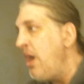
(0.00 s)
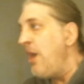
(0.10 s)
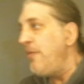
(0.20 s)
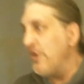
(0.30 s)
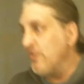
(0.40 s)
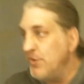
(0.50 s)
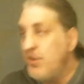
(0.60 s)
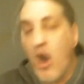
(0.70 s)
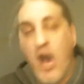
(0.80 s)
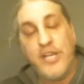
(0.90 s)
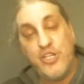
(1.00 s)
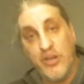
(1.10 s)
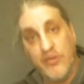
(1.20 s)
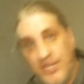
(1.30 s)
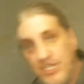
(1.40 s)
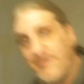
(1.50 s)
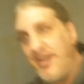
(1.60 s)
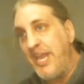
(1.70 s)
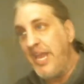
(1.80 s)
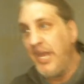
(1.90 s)
There were not, generally
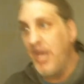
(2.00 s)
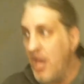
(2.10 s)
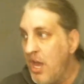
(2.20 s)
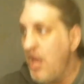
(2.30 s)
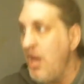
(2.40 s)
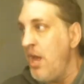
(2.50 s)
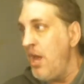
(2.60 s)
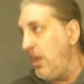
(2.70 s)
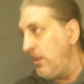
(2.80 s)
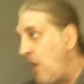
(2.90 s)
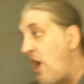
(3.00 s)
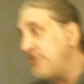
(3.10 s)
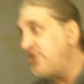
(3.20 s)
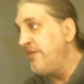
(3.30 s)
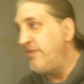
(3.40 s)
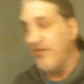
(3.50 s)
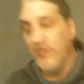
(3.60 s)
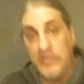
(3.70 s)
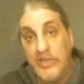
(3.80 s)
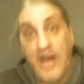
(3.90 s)
speaking, lots of
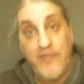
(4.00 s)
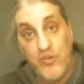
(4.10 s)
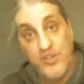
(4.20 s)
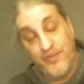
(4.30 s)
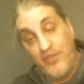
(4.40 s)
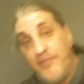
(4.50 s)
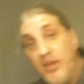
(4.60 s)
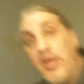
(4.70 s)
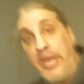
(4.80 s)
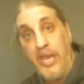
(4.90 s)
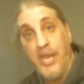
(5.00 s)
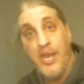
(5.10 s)
different levels of nobility.